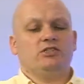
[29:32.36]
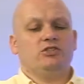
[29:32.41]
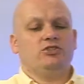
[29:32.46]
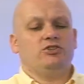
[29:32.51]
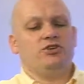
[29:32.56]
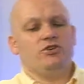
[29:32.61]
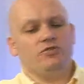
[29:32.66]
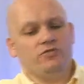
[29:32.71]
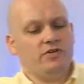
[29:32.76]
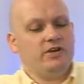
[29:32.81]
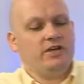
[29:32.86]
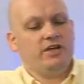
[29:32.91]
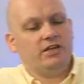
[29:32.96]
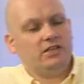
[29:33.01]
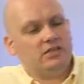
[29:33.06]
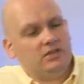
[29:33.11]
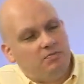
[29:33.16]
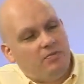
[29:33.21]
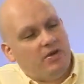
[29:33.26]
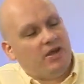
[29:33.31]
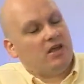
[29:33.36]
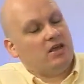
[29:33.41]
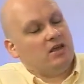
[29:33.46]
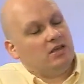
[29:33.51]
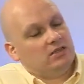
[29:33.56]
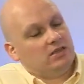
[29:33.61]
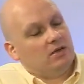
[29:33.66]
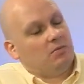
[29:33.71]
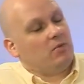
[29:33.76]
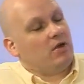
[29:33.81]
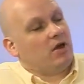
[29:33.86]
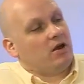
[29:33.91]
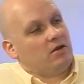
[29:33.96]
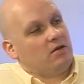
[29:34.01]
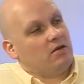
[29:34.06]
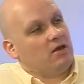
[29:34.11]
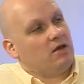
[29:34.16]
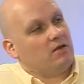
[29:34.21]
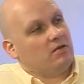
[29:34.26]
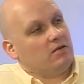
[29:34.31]
do you need to be some kind
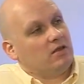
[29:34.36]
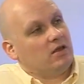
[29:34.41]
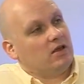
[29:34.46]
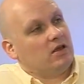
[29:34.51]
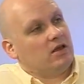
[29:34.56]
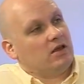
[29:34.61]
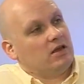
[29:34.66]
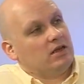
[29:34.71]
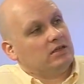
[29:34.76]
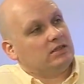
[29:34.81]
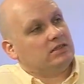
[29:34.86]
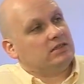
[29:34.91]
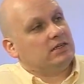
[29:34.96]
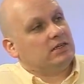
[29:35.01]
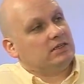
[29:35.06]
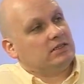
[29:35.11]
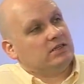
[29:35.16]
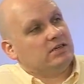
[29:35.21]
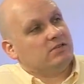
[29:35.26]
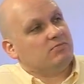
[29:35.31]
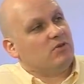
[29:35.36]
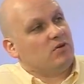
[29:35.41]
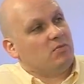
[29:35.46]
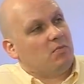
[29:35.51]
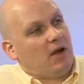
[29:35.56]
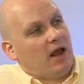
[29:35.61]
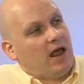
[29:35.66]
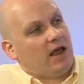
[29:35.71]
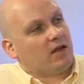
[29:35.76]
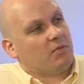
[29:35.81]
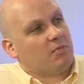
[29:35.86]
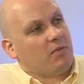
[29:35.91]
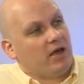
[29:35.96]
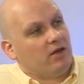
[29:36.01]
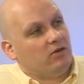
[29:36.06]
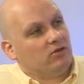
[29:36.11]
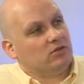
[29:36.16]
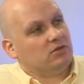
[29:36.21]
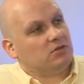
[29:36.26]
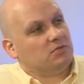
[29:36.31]
of Six Sigma black
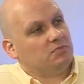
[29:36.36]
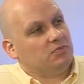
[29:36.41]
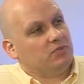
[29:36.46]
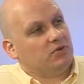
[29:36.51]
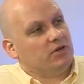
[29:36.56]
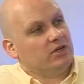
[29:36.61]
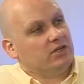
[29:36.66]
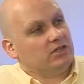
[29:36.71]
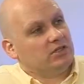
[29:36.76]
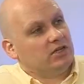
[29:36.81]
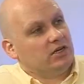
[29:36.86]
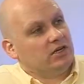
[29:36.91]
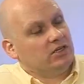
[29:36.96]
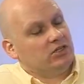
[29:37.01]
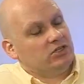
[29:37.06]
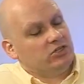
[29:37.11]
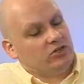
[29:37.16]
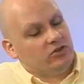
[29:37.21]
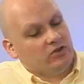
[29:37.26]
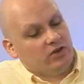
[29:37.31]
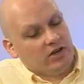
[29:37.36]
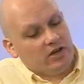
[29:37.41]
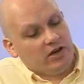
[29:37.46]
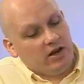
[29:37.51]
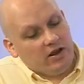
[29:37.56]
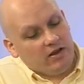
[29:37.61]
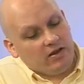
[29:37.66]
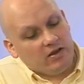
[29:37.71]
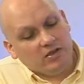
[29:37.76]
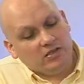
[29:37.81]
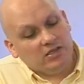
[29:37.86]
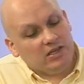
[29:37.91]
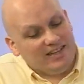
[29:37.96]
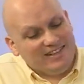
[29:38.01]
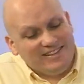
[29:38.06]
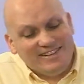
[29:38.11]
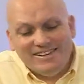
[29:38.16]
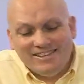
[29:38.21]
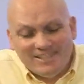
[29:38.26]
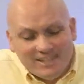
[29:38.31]
belt person? Do you, because
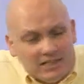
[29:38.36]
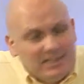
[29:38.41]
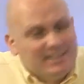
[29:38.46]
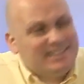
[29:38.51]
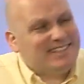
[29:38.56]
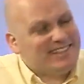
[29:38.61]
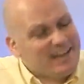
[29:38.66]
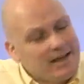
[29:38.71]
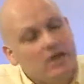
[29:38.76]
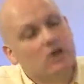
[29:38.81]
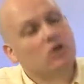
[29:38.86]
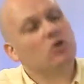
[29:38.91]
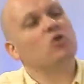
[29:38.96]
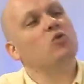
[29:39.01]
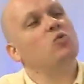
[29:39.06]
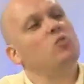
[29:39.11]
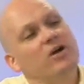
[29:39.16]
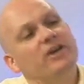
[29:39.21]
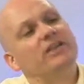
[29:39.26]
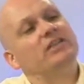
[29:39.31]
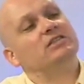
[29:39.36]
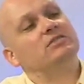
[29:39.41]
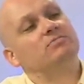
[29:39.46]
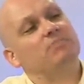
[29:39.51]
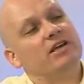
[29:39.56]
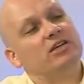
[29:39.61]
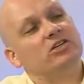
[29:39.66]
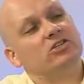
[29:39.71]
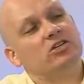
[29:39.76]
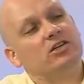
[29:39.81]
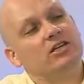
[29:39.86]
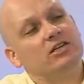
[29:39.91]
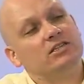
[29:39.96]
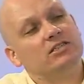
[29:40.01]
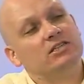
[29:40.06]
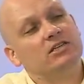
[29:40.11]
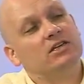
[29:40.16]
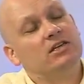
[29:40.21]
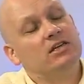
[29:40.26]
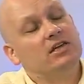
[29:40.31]
it does sound quite
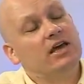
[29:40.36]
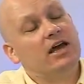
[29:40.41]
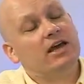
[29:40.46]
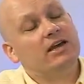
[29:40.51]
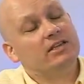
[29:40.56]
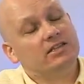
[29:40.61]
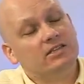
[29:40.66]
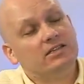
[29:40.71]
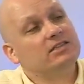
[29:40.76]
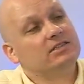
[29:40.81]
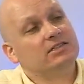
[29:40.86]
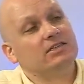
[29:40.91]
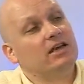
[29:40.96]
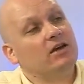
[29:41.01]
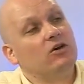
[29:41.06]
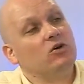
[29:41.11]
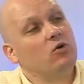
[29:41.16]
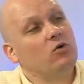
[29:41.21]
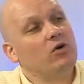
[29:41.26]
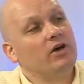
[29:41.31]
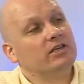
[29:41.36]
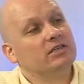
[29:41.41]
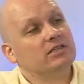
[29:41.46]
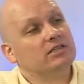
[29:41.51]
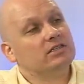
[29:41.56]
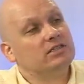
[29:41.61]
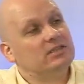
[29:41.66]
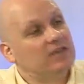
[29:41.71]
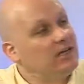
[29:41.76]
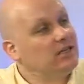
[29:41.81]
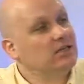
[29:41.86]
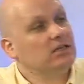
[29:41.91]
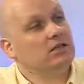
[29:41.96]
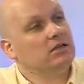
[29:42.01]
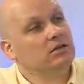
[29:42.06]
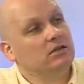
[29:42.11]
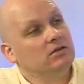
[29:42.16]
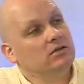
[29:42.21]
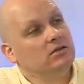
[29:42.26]
specialist, and it does sound quite subtle.